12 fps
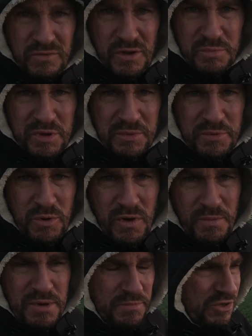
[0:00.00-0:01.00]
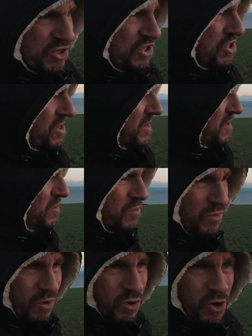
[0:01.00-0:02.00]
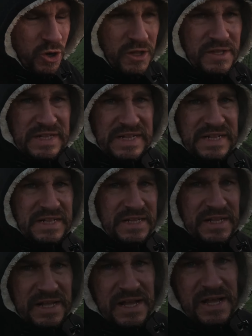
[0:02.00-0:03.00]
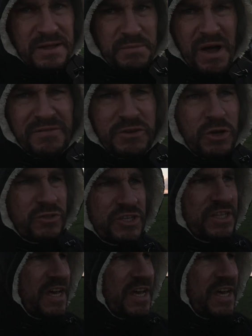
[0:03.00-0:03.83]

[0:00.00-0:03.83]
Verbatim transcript: Right, people, I'm in position. Oh, um, I haven't gone to